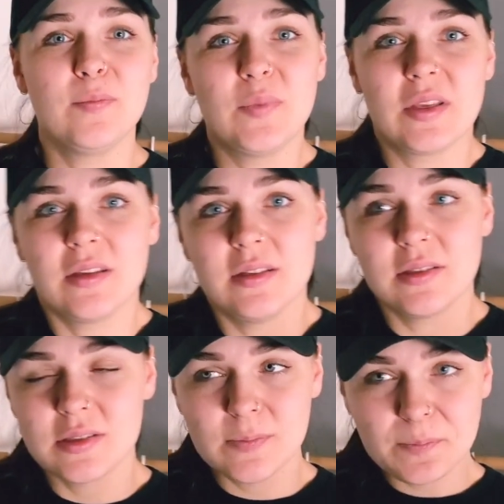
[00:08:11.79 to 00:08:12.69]

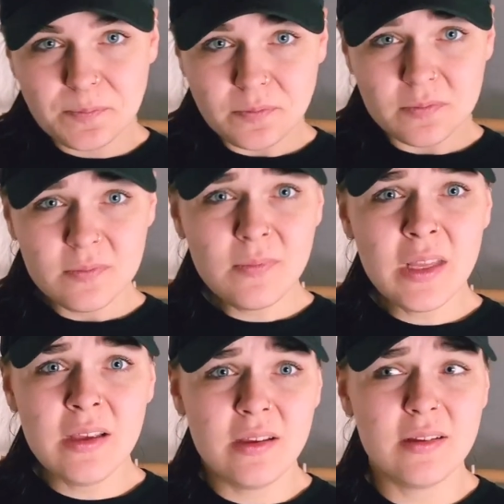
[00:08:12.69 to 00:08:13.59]
because
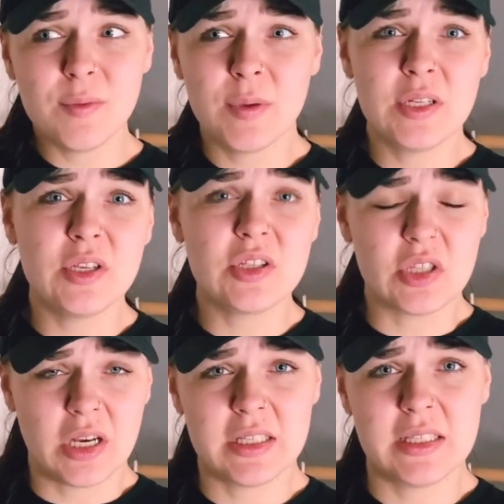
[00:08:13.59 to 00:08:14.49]
when you're
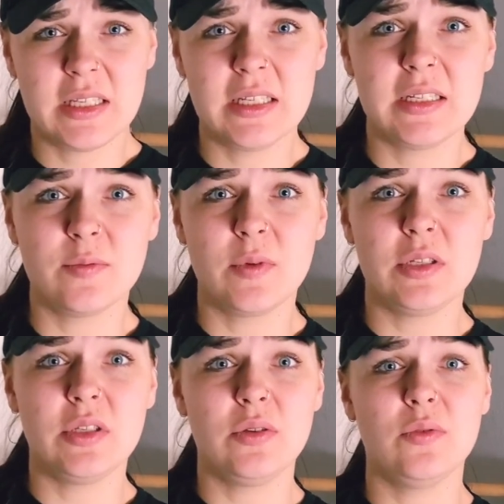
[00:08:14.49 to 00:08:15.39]
exhausted and when
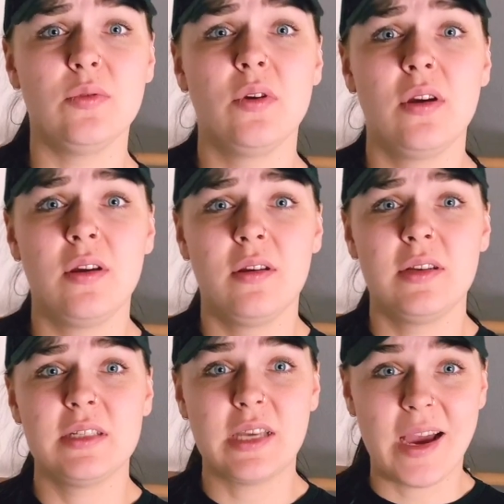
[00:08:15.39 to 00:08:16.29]
you
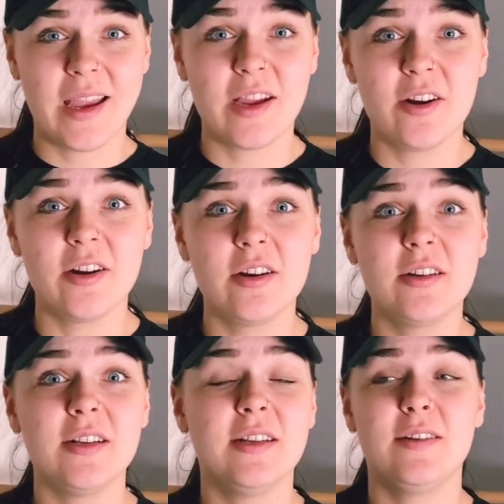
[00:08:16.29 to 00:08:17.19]

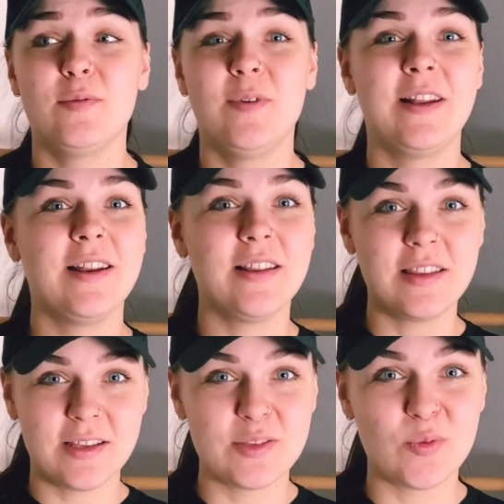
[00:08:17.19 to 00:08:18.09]
tired and when
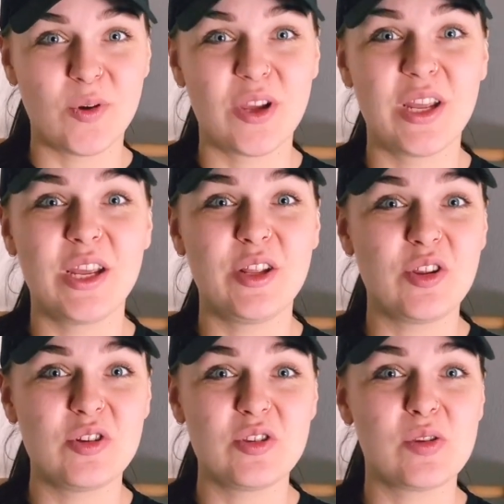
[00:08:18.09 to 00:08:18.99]
nothing is working and
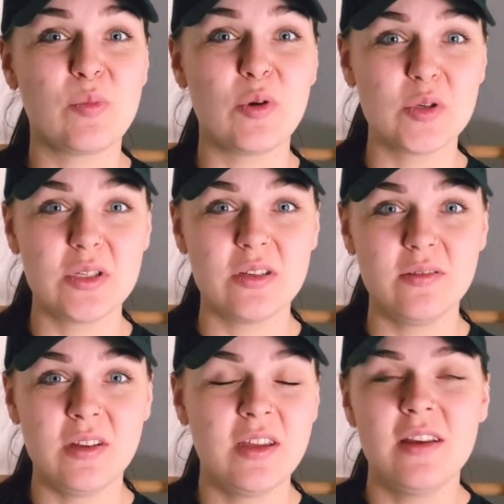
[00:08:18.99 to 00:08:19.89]
you're just emotional,